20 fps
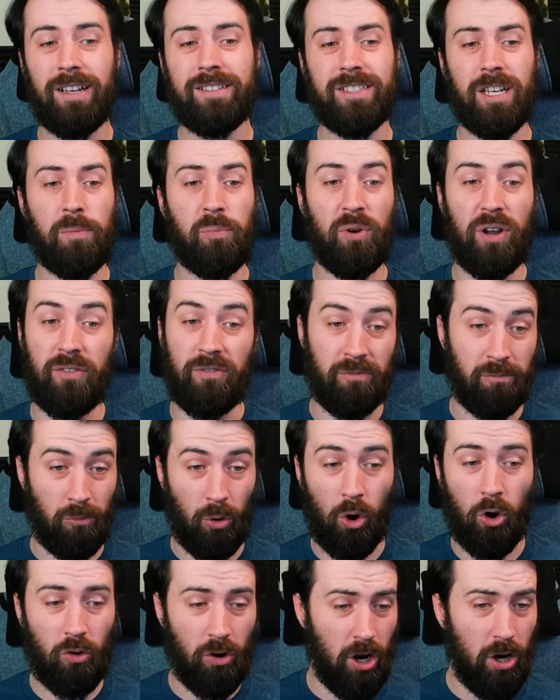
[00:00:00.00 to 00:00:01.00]
up, we have
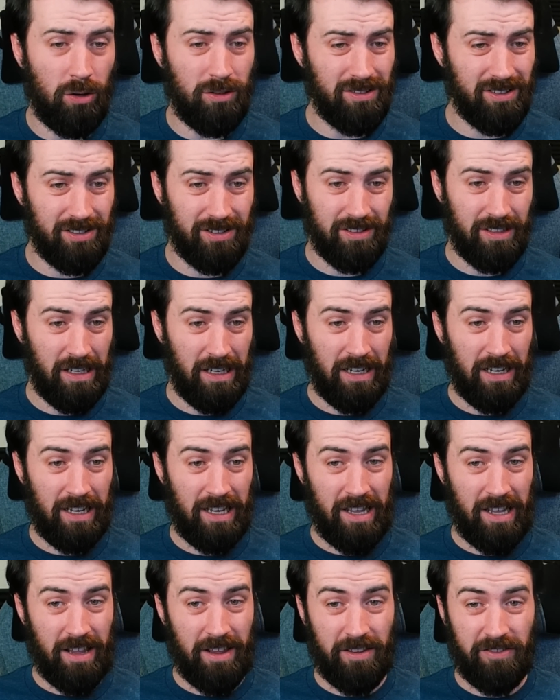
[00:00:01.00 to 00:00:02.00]
Moros.
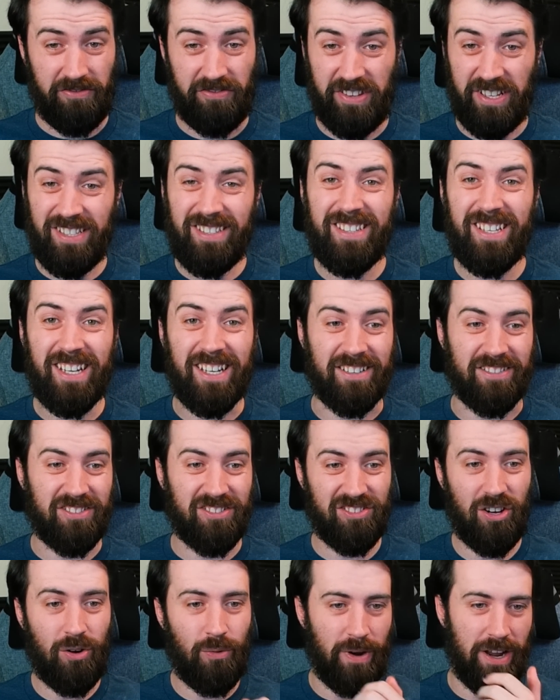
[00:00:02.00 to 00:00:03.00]
This thing is
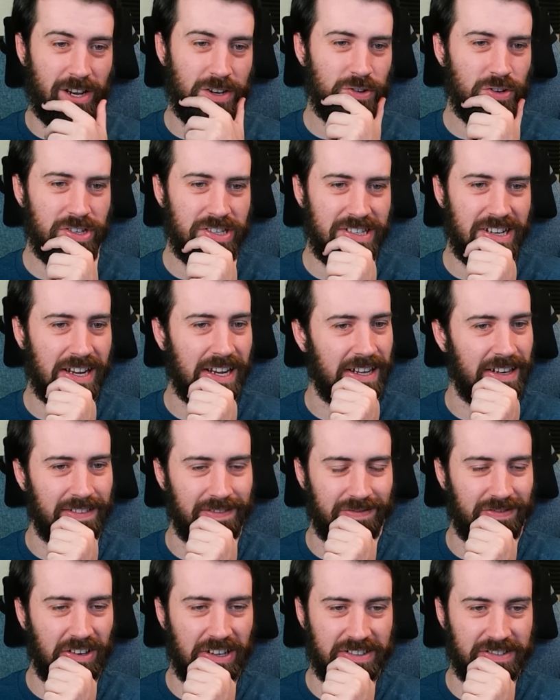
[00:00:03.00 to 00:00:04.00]
so interesting and
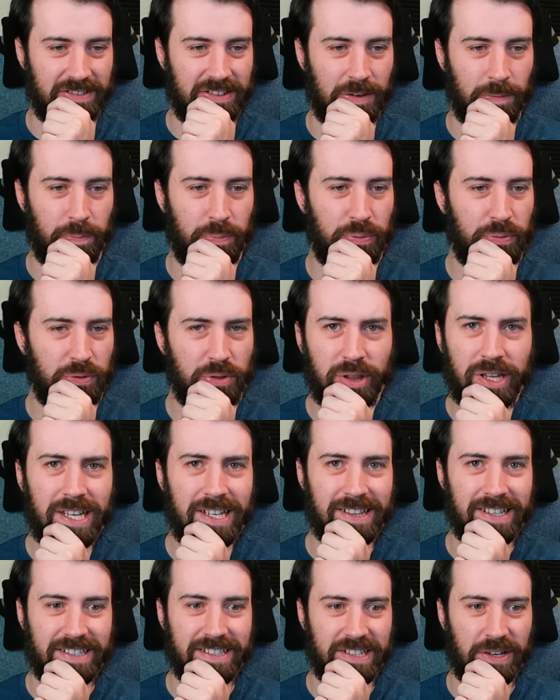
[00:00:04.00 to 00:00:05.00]

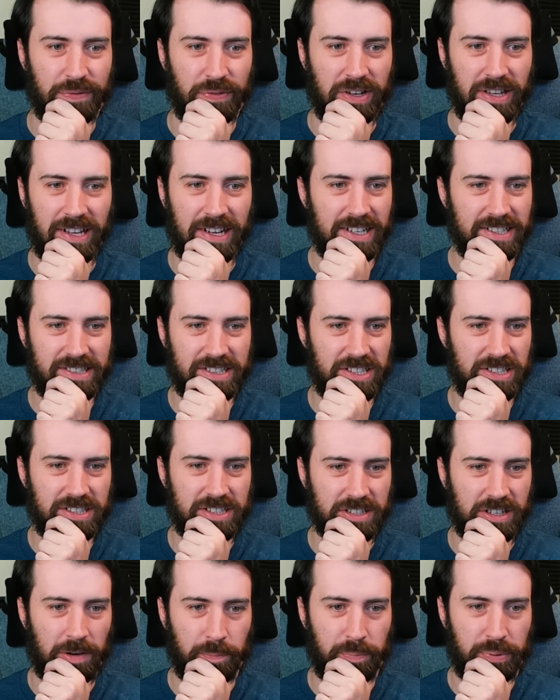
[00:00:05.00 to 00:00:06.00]
completely different. Like, it's just a
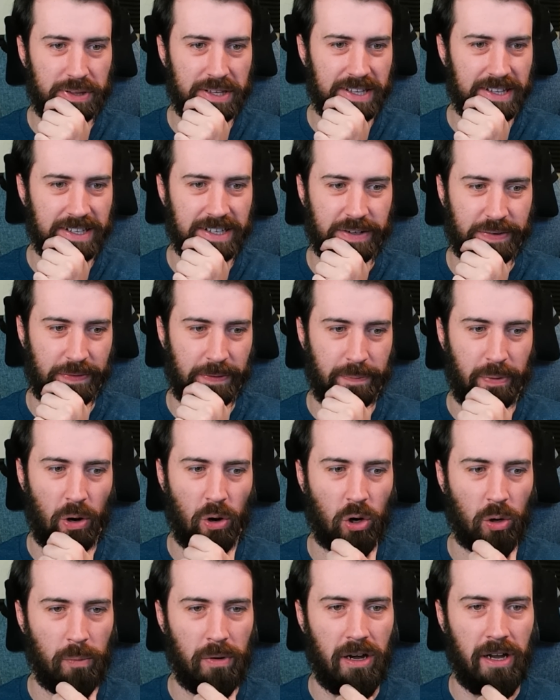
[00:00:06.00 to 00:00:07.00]
completely different
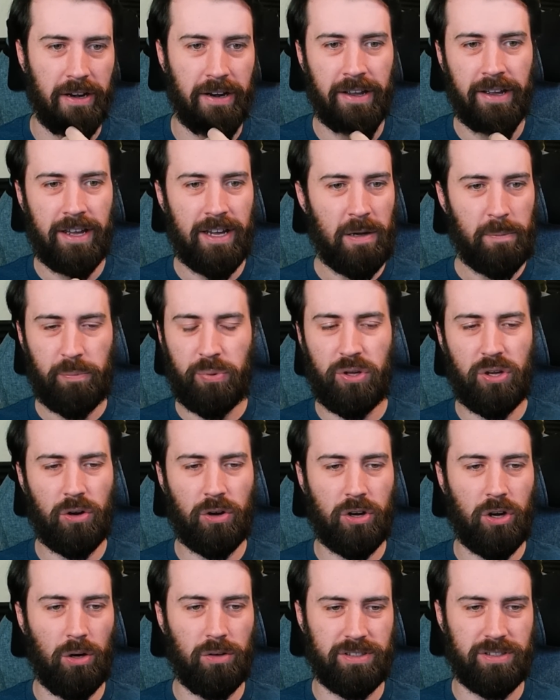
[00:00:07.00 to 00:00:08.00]
Pokemon. You're a
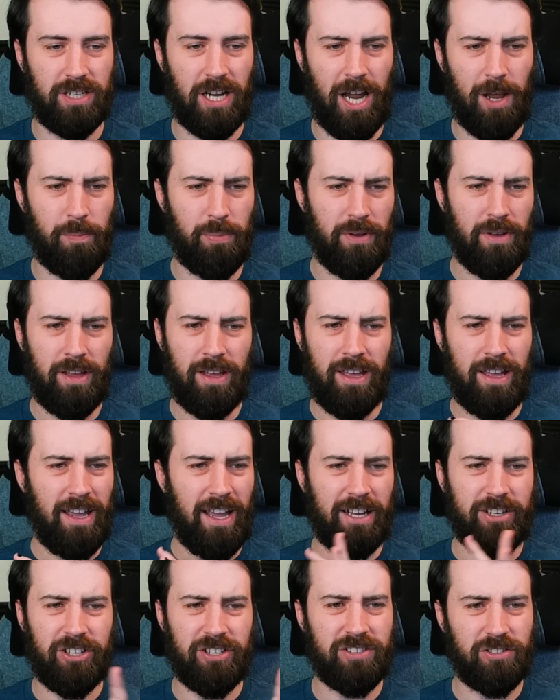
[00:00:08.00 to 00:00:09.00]
ghost type.
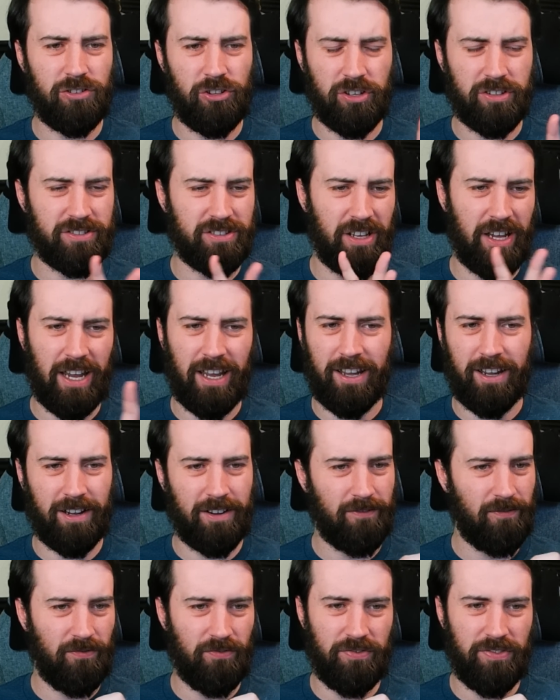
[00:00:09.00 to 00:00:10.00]
It just looks like
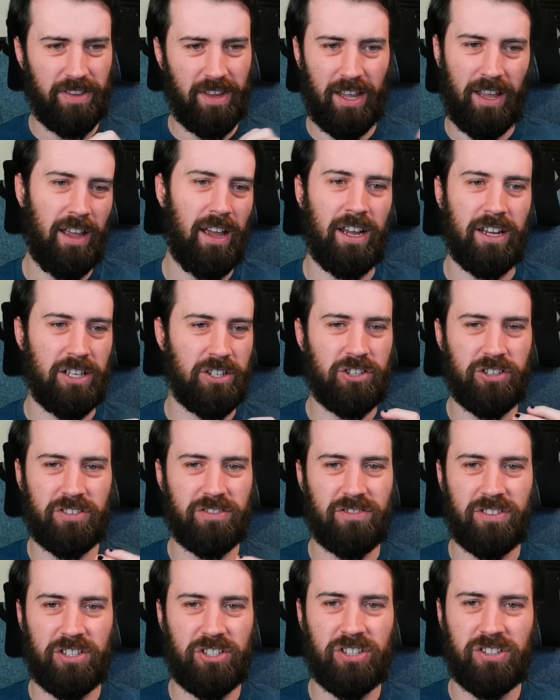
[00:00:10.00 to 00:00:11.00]
it's
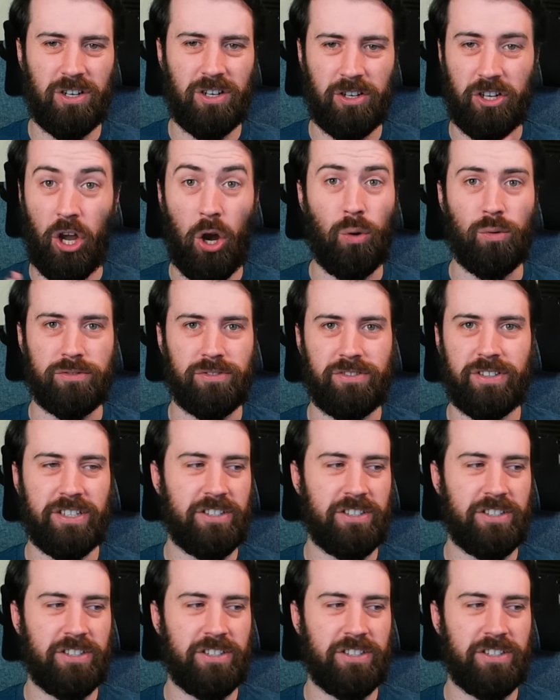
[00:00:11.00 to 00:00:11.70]
just a ghost.